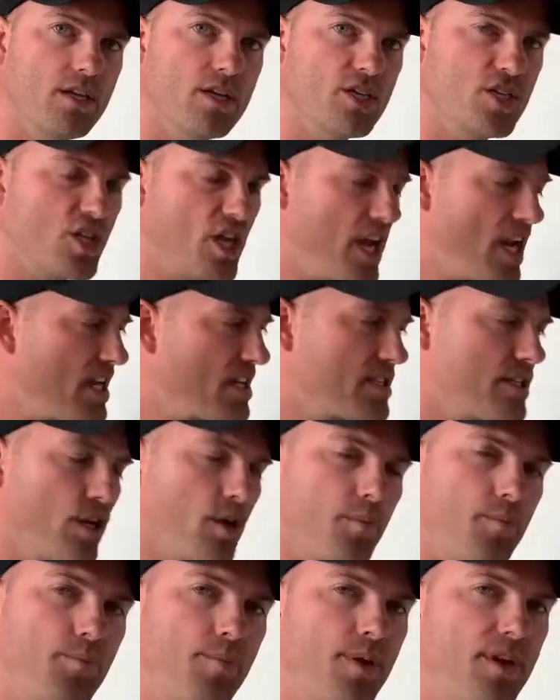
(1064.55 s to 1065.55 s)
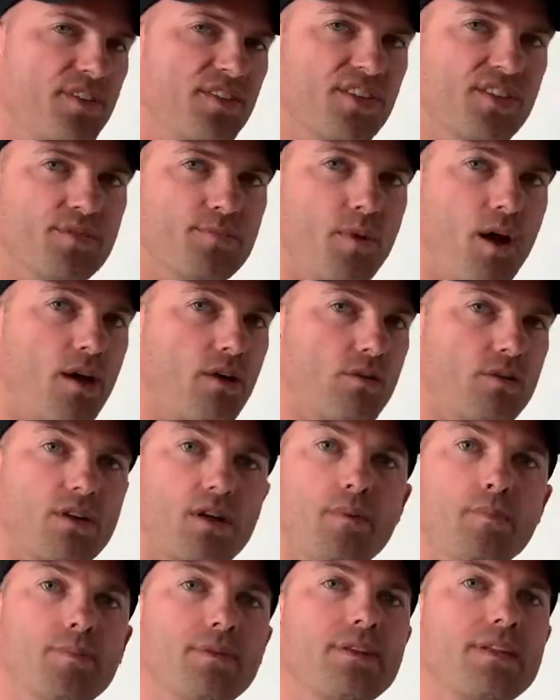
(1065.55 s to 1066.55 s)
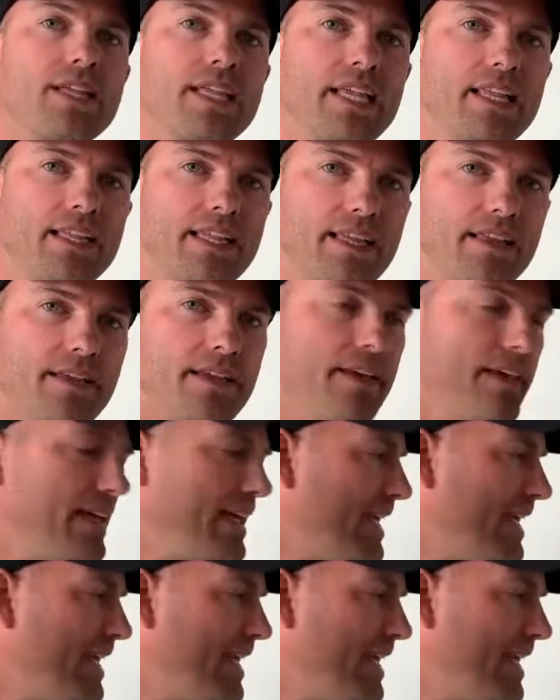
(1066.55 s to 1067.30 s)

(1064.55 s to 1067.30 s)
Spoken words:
changed their business model completely.